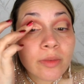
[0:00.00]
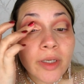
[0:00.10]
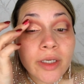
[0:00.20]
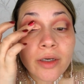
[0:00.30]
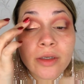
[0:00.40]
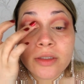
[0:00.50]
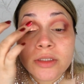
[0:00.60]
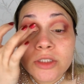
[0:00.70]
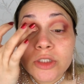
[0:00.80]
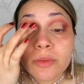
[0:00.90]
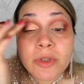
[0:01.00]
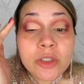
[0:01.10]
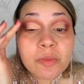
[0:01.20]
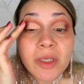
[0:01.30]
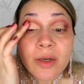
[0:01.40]
My god, it's so
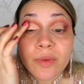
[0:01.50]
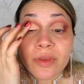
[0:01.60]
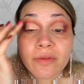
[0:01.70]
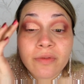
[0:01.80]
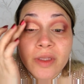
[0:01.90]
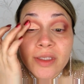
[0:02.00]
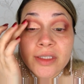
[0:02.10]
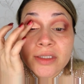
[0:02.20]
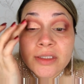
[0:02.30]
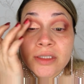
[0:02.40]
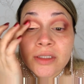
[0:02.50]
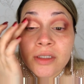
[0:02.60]
much better with the fingers.